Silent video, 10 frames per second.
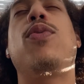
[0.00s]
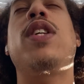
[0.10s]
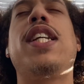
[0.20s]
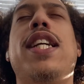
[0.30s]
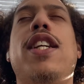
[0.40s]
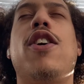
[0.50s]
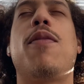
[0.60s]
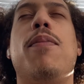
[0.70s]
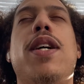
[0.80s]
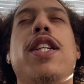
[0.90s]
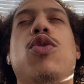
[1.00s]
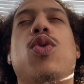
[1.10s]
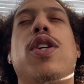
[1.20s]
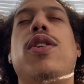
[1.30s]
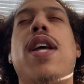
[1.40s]
really getting our money's
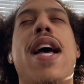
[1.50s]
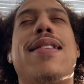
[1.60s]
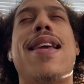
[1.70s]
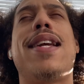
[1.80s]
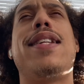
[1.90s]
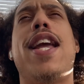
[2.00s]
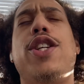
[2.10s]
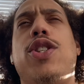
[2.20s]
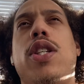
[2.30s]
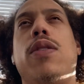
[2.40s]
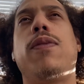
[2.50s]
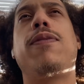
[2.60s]
worth as a nation